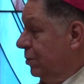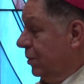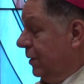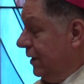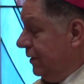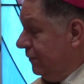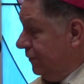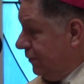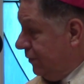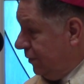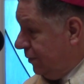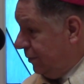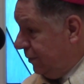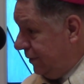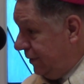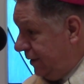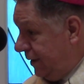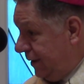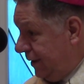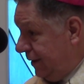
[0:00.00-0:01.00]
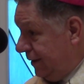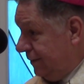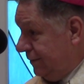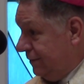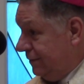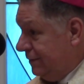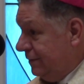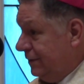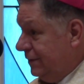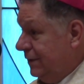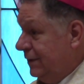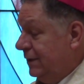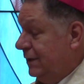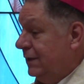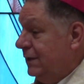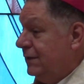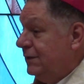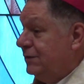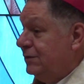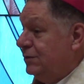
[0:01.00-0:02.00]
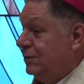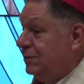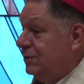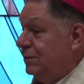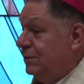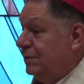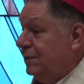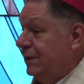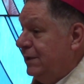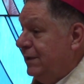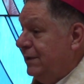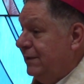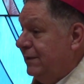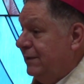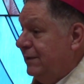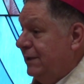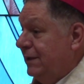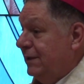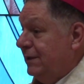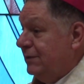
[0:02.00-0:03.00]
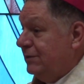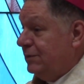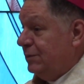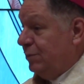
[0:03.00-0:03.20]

pray for the Holy Land, to uh,